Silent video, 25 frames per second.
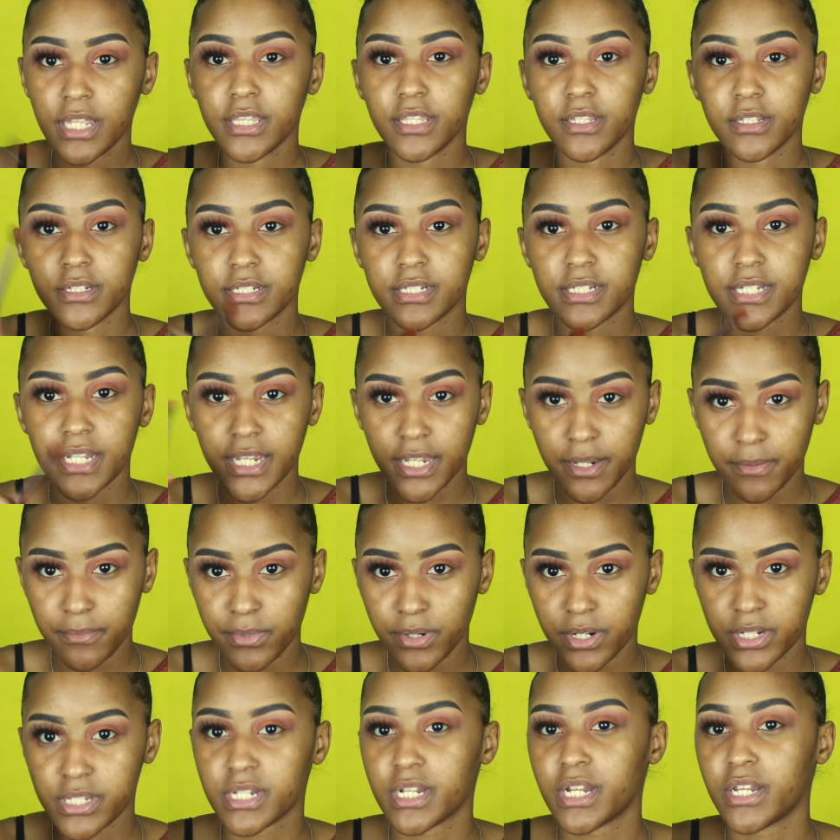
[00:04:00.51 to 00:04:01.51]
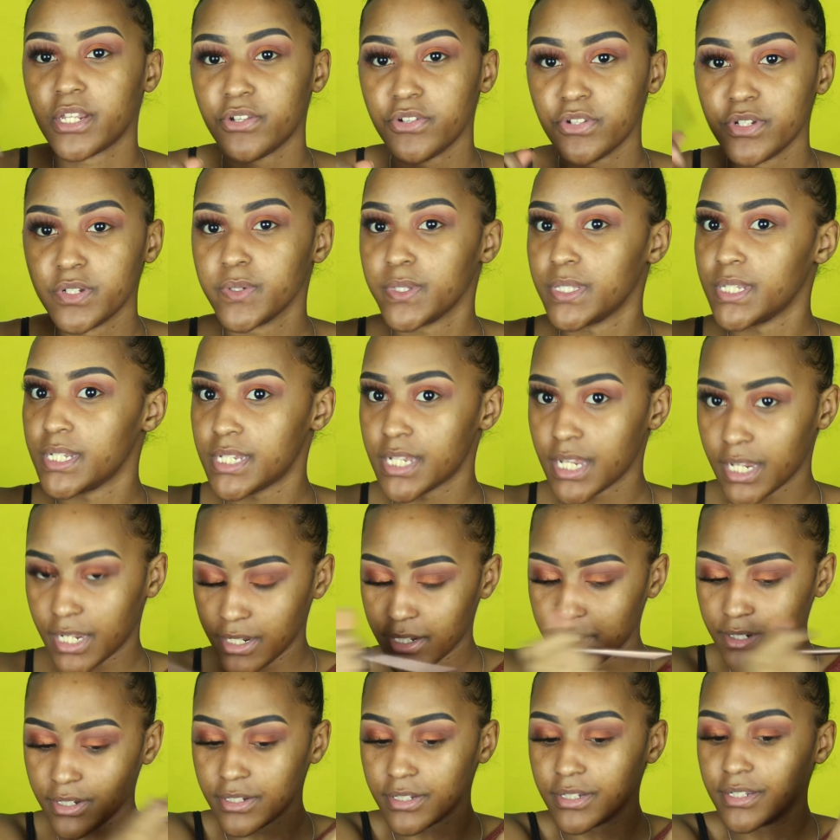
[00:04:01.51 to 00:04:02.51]
the second brush that I use with the
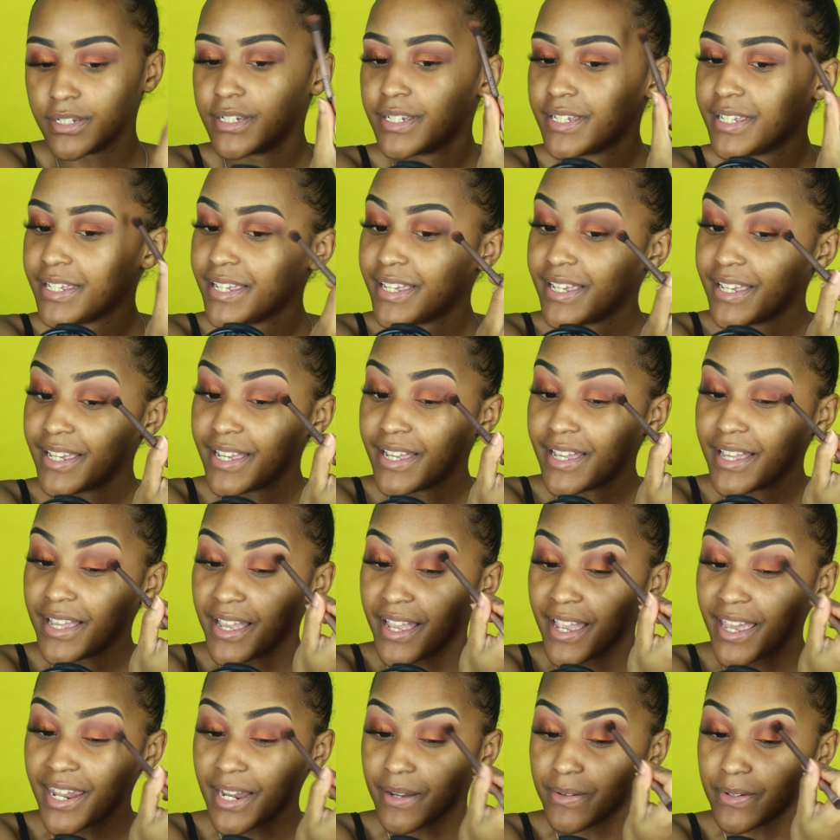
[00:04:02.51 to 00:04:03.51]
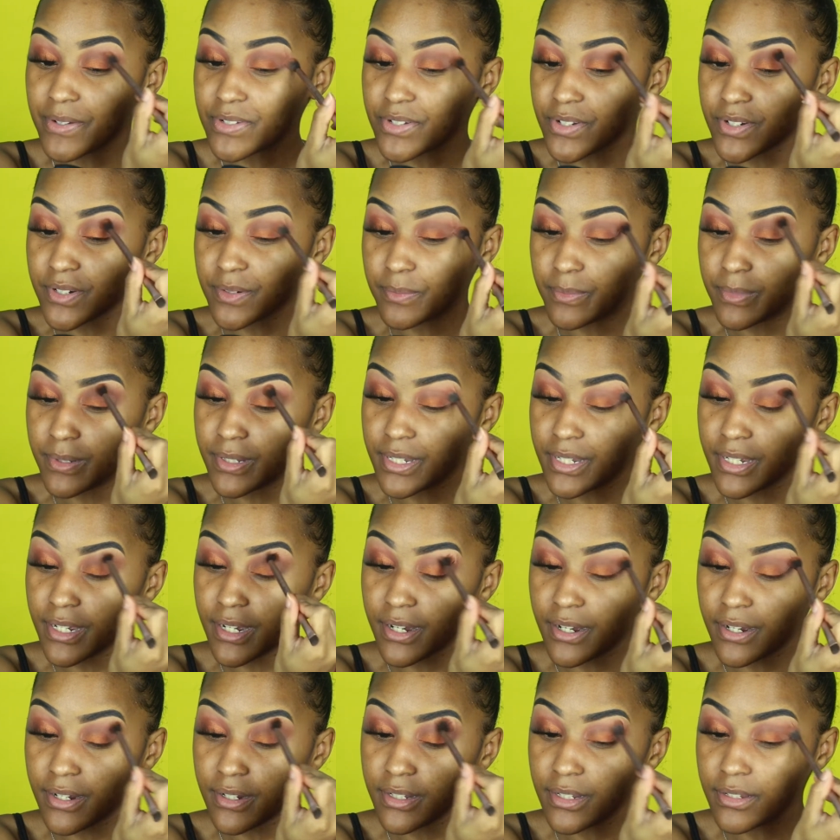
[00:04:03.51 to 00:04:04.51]
second color, and I'm just going to blend
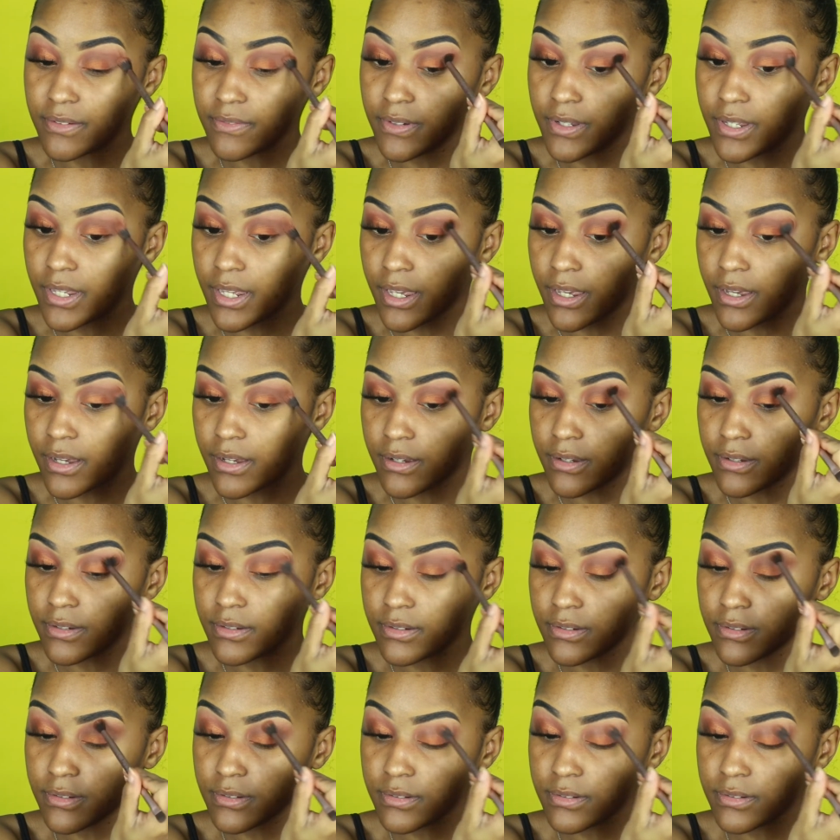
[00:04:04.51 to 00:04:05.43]
all of it out.